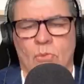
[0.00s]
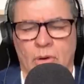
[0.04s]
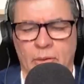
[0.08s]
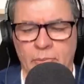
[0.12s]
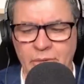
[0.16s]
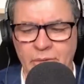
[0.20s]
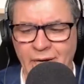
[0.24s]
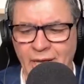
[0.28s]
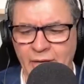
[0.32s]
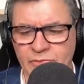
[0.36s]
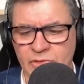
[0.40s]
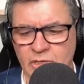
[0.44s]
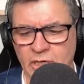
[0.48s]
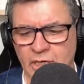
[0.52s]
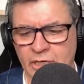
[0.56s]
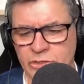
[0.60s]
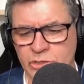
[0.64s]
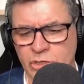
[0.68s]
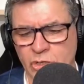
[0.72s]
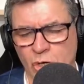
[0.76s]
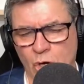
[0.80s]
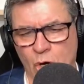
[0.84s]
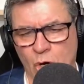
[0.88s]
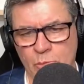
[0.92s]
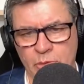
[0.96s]
Well, I'm going to have to
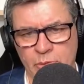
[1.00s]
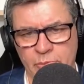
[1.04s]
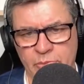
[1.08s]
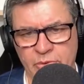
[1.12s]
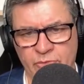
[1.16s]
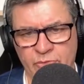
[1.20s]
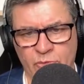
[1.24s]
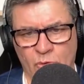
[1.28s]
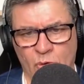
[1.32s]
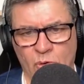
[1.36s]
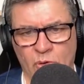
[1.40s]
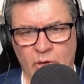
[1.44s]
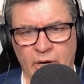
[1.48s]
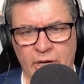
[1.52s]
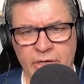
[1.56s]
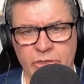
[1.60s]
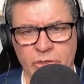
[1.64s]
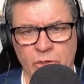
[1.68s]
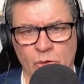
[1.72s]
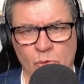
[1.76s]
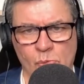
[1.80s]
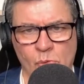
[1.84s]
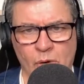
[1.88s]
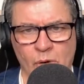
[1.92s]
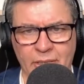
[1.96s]
let you go. But before I
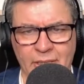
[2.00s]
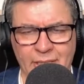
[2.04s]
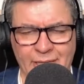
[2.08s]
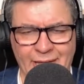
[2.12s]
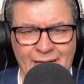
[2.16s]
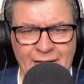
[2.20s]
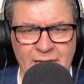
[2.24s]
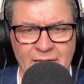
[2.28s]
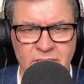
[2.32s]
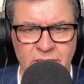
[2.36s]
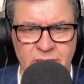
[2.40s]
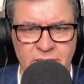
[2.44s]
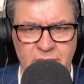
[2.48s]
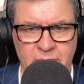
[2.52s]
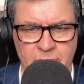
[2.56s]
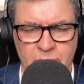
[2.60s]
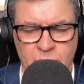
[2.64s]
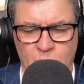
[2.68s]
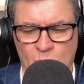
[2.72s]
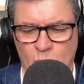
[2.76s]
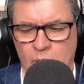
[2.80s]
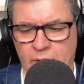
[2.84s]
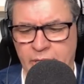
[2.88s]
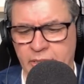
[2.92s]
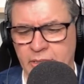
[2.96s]
do, one last
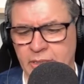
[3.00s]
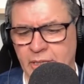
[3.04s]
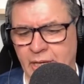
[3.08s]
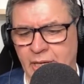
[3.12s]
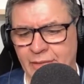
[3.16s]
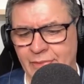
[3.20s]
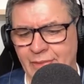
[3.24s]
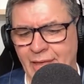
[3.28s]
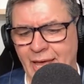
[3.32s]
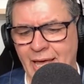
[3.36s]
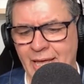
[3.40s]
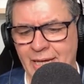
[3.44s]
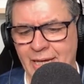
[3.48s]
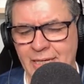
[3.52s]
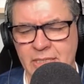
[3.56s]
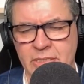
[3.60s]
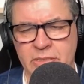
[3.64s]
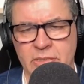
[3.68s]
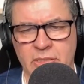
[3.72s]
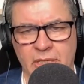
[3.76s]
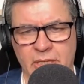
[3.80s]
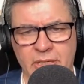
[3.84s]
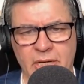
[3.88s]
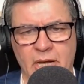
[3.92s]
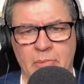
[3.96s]
point, and that
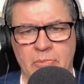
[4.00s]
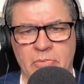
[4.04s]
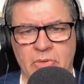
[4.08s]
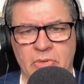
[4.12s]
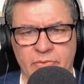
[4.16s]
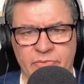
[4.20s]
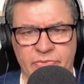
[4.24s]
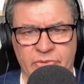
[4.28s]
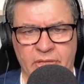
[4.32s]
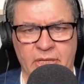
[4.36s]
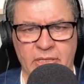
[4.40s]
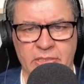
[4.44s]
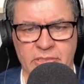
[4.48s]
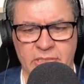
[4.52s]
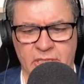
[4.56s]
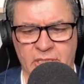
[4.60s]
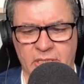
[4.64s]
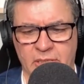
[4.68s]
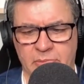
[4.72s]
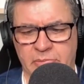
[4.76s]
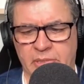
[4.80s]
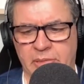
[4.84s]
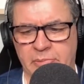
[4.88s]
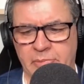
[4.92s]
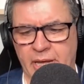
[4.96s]
is the number of things that
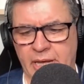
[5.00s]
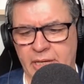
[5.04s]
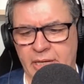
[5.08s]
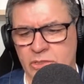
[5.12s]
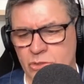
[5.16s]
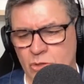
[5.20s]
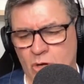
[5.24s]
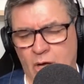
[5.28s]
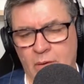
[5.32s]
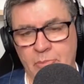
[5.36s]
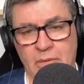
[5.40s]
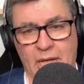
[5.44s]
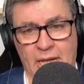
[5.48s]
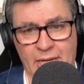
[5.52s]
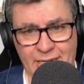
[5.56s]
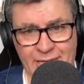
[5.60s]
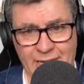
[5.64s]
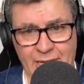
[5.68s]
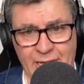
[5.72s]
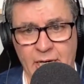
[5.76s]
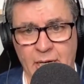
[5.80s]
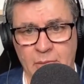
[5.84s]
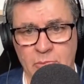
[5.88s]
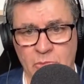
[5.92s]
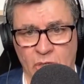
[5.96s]
can be made. So I'm
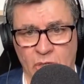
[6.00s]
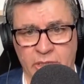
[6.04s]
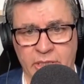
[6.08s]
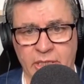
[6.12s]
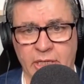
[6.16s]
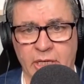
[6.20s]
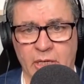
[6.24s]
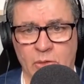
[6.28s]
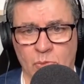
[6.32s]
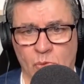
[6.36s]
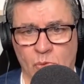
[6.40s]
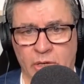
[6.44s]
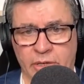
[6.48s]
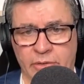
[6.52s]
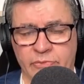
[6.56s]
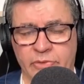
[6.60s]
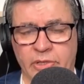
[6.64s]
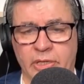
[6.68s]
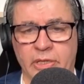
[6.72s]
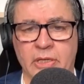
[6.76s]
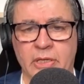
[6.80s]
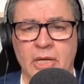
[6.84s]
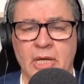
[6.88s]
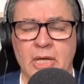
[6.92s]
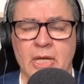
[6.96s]
looking at one of
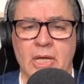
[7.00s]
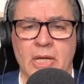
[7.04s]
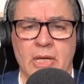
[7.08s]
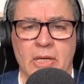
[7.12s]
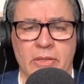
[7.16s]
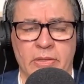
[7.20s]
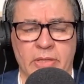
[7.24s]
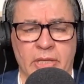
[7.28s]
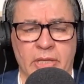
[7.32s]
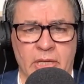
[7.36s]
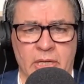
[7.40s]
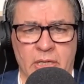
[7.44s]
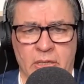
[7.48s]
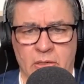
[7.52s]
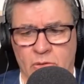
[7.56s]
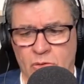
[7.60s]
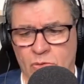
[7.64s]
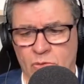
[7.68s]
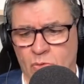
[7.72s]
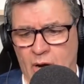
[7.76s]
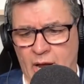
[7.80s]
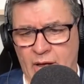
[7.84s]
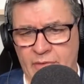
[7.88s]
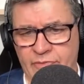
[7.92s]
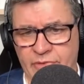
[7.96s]
the
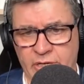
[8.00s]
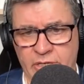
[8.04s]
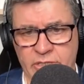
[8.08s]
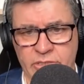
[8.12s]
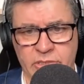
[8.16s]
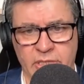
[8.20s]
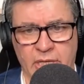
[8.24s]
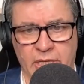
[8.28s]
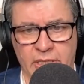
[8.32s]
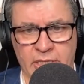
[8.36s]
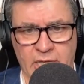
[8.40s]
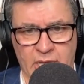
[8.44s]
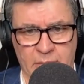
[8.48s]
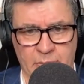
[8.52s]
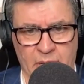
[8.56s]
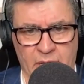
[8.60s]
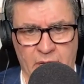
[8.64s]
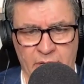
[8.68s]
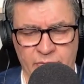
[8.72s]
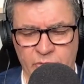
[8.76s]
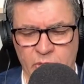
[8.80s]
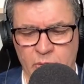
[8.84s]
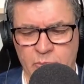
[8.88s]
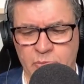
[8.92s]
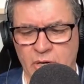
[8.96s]
graphics that came
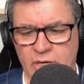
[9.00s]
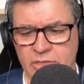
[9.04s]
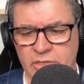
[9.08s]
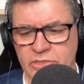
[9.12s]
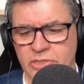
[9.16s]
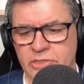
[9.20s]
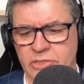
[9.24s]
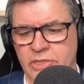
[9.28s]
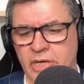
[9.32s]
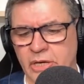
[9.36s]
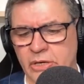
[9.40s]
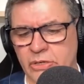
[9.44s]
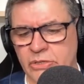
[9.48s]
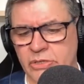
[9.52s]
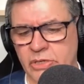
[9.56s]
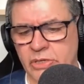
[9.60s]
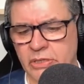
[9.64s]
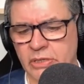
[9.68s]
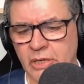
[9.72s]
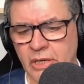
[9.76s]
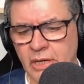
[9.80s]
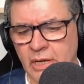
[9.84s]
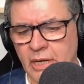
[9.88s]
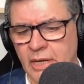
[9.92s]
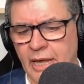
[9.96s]
out of your
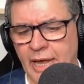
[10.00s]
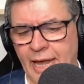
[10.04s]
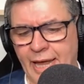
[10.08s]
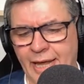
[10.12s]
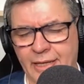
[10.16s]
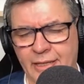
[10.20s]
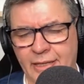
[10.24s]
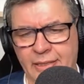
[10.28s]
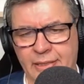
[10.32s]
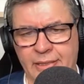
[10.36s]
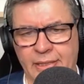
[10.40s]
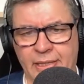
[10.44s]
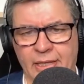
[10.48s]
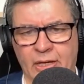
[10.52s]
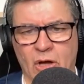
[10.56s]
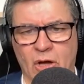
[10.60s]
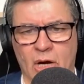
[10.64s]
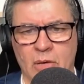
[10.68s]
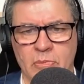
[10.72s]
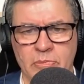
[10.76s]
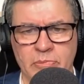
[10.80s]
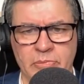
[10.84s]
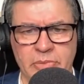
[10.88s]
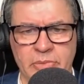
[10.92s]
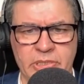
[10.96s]
presentation, and the
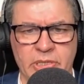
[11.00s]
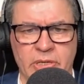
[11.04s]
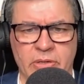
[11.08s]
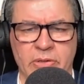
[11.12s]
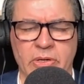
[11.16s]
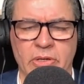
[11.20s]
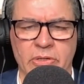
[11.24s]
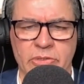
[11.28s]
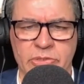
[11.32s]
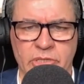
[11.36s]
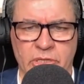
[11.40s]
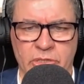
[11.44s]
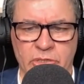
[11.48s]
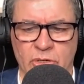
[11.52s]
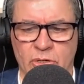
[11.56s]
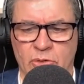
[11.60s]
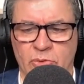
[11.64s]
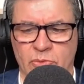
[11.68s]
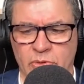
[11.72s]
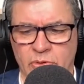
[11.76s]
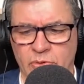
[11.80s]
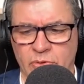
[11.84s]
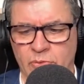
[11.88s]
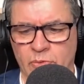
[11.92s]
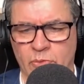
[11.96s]
carbon materials that
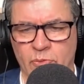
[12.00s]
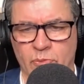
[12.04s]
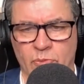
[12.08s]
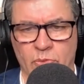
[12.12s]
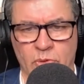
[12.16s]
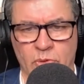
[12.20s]
you're